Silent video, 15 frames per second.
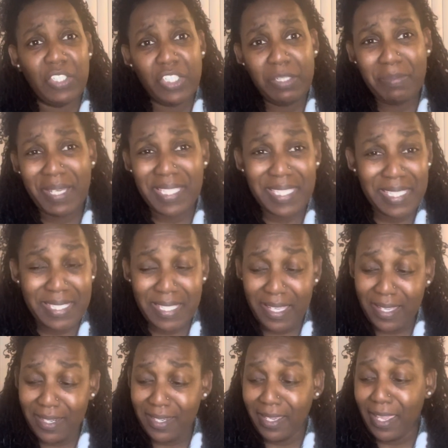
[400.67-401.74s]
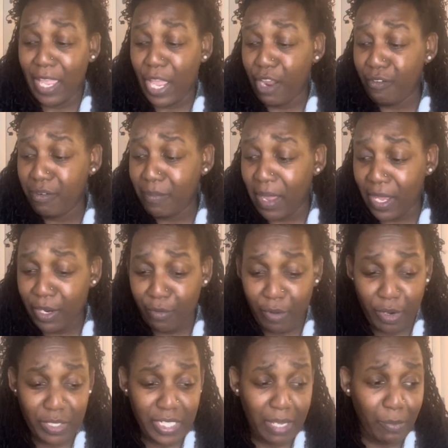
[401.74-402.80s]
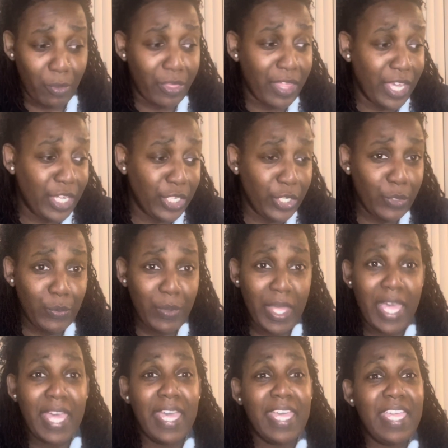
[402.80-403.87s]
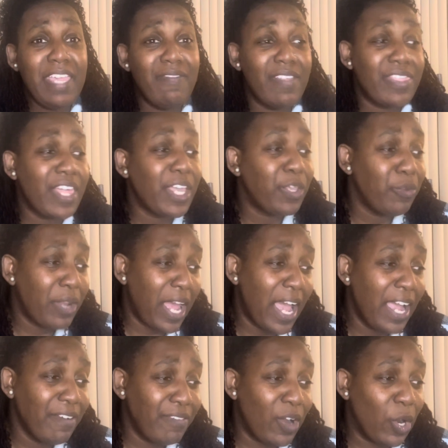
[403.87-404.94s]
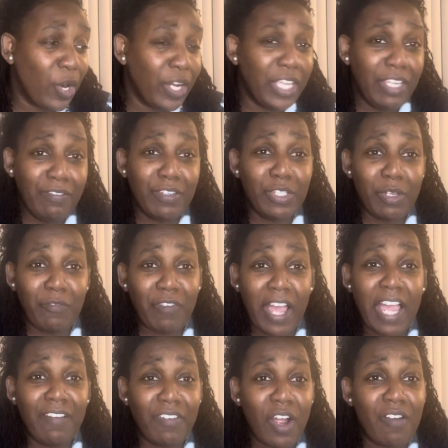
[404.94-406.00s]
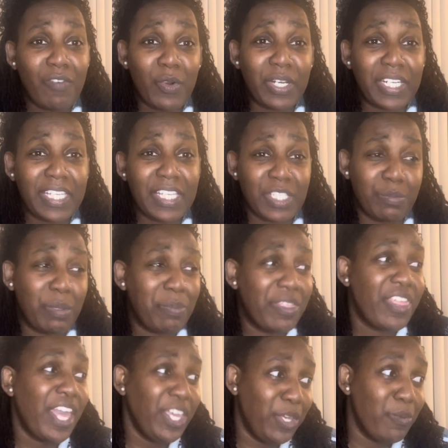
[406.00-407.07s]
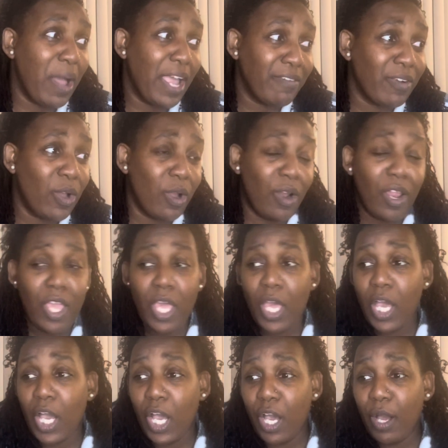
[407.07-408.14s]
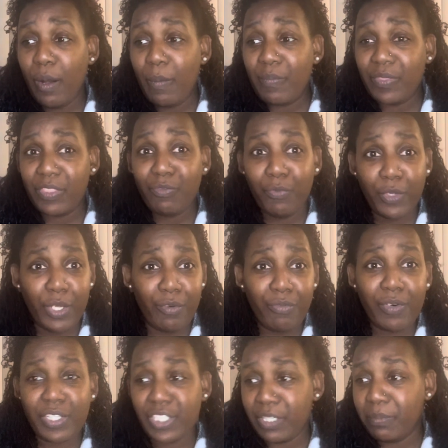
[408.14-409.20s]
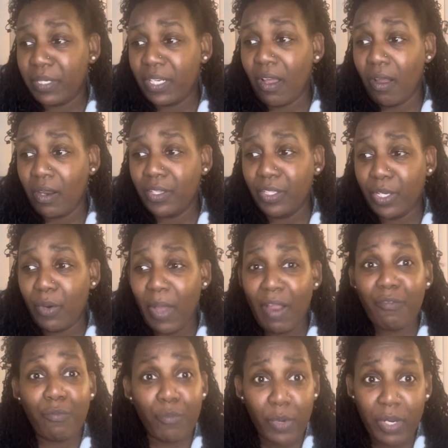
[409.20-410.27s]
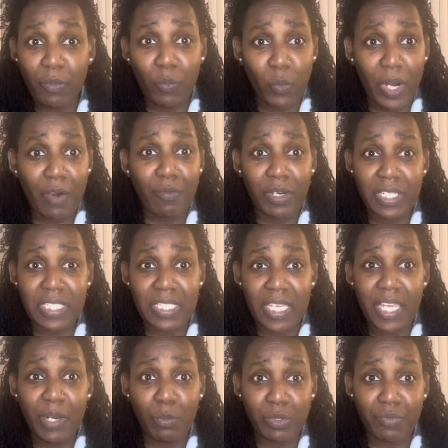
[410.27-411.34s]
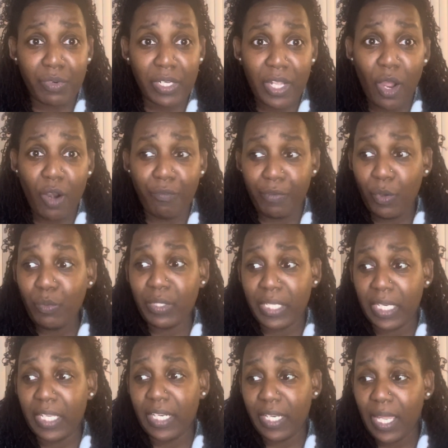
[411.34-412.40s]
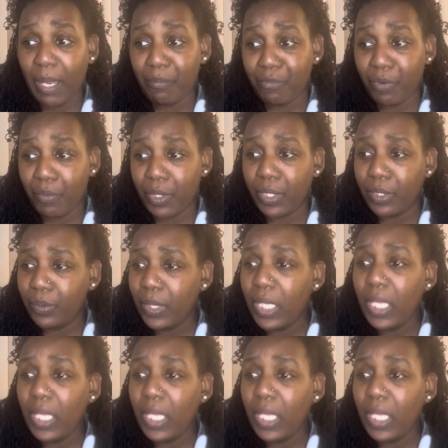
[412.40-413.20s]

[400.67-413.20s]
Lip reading: She basically said, everybody around the table, thank you. Even thank you to Ivar. Ivar voted against me, but thank you, Ivar, for your friendship. And, you know, what I really said, it was really heartfelt. Dylan, I'm for real.